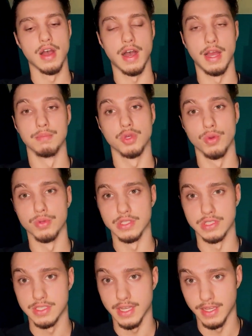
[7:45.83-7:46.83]
I'm going
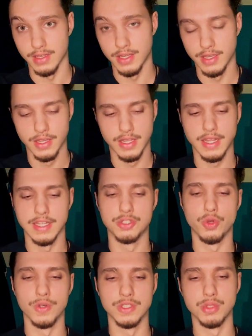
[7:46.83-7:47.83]
to say it's
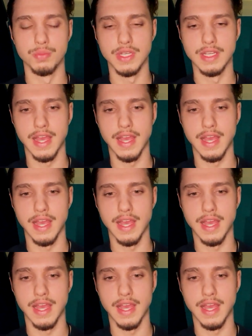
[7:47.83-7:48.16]
going to be